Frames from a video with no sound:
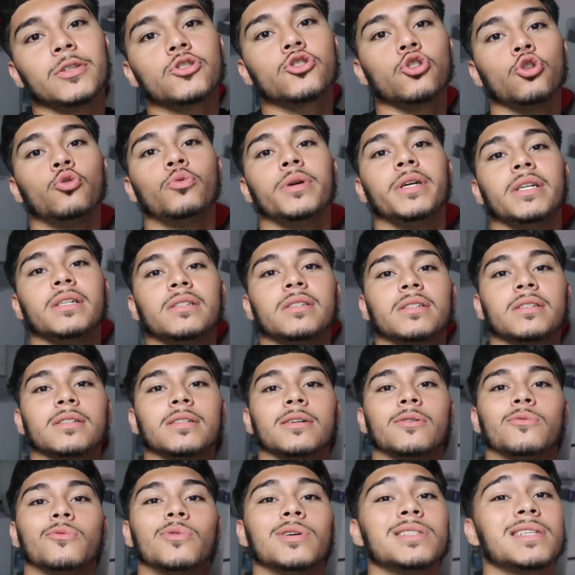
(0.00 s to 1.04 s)
in two weeks.
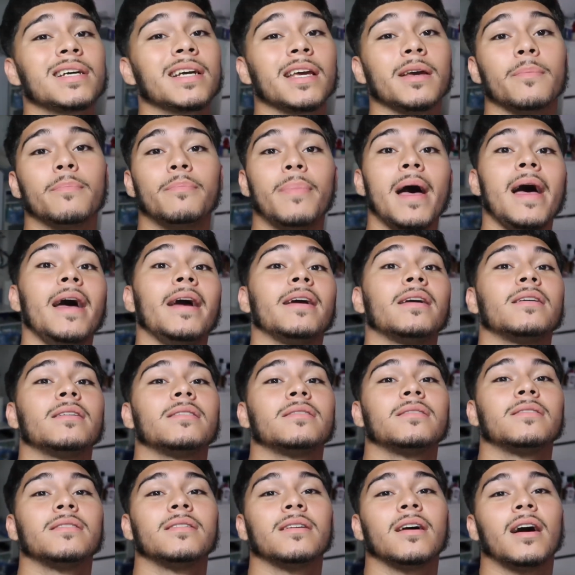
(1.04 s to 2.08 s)
Once I get back,
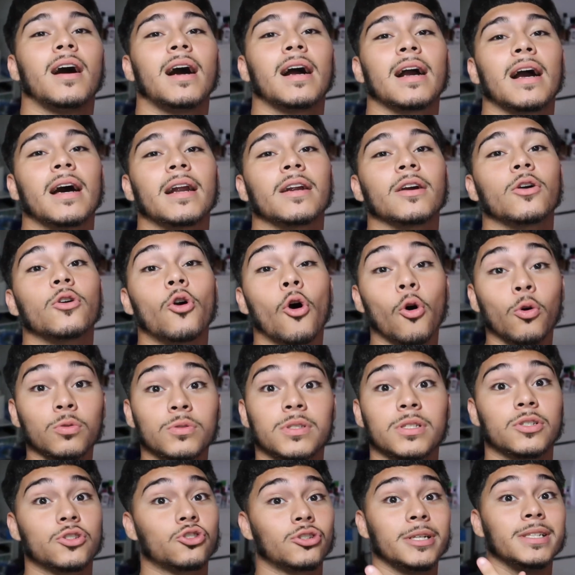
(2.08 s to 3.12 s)
I gotta go
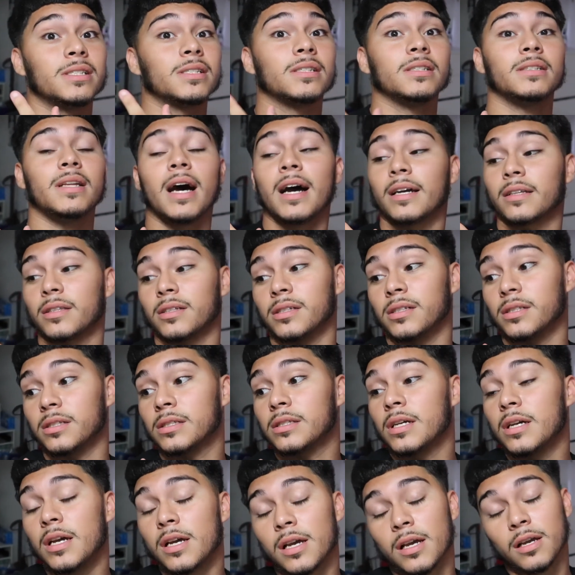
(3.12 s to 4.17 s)
straight to the doctor's,
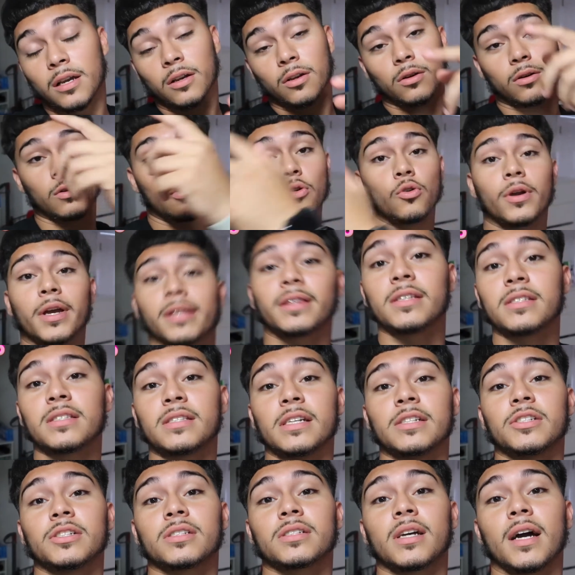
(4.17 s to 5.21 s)
go get the
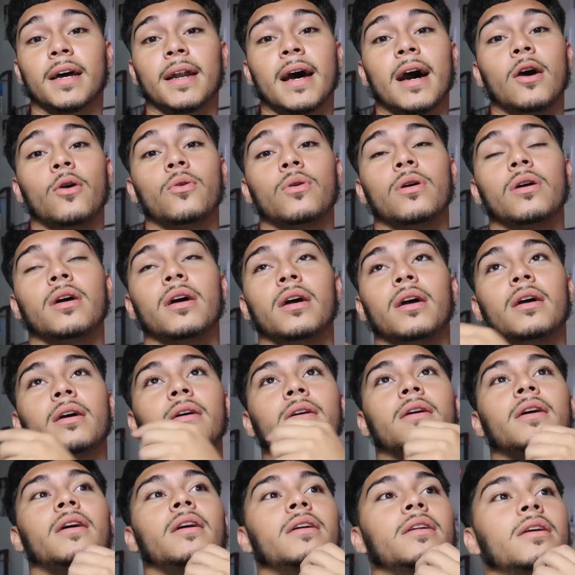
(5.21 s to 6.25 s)
stitches cut out,
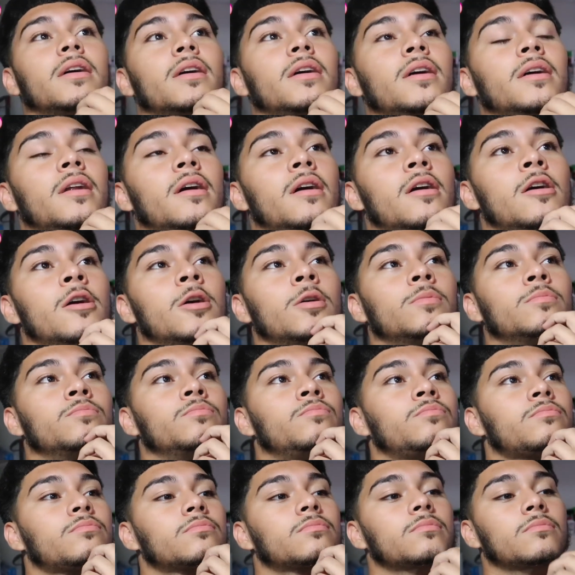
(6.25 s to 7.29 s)
and then um,
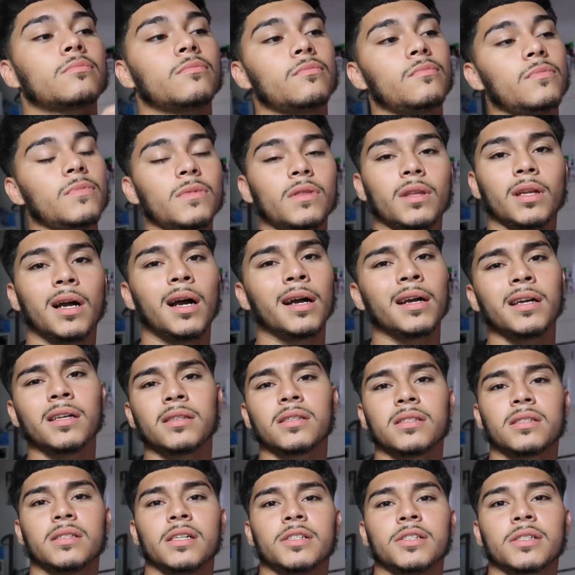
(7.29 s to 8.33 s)
I get
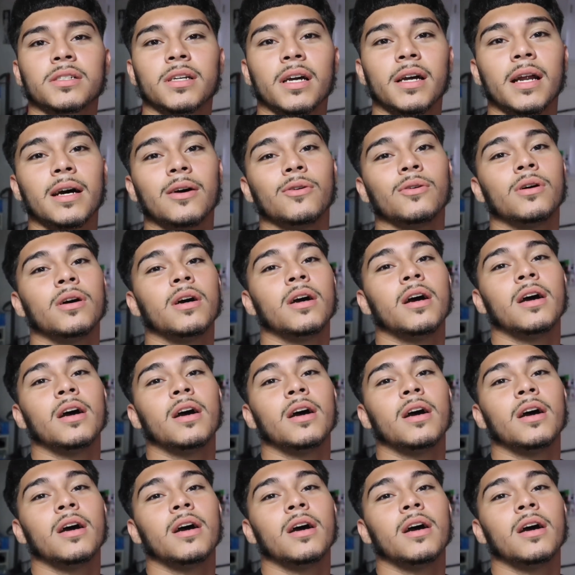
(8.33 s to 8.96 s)
the stitches cut out.